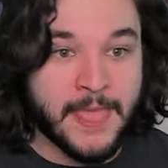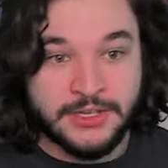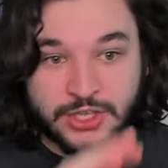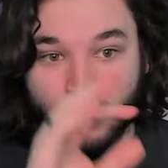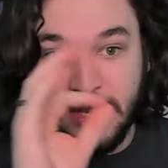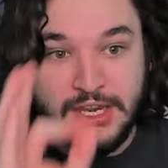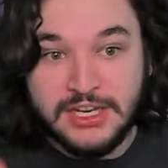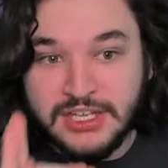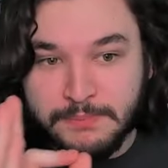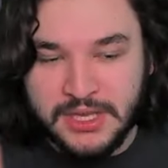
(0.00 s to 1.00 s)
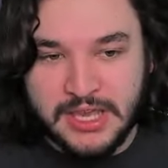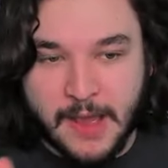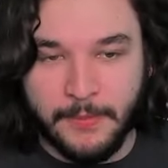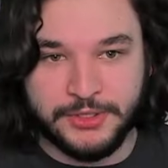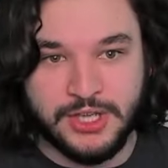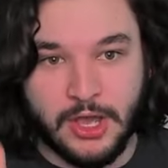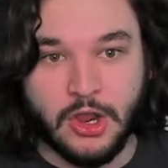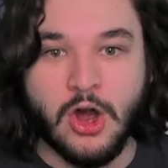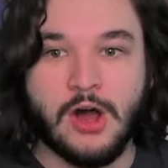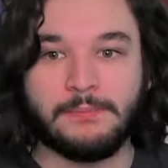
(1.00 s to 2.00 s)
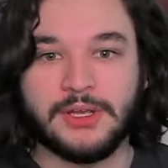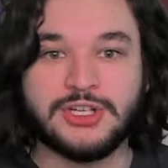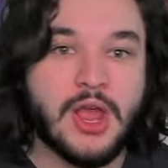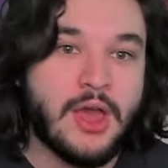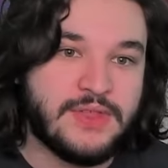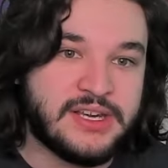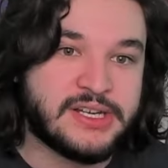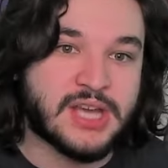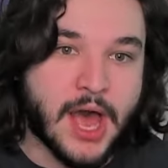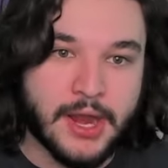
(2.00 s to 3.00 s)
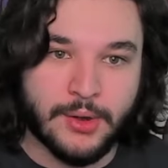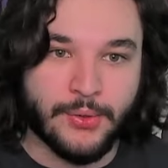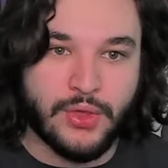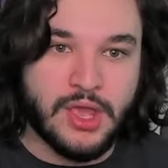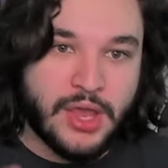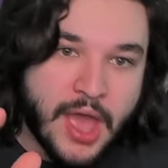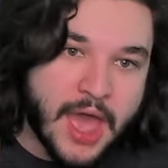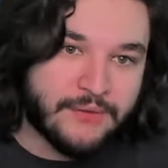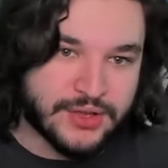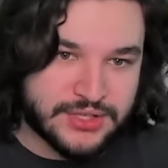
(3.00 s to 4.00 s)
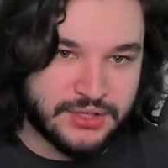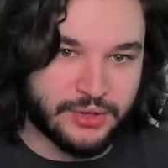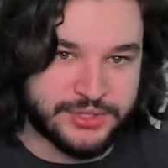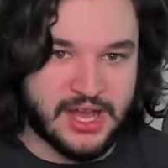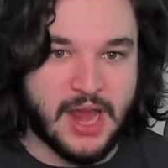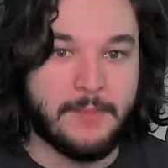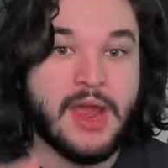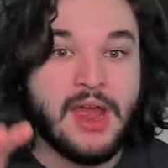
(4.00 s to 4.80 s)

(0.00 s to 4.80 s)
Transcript: So we need to be able to accomplish the entire thing every single time.